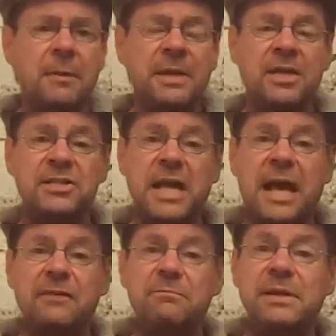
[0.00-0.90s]
because
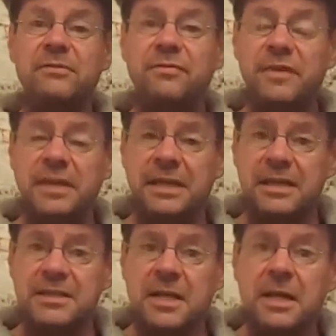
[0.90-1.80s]
I've been feeding
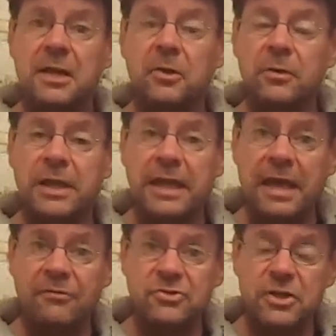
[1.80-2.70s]
it, looking
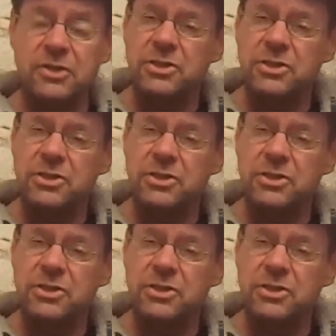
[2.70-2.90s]
after it.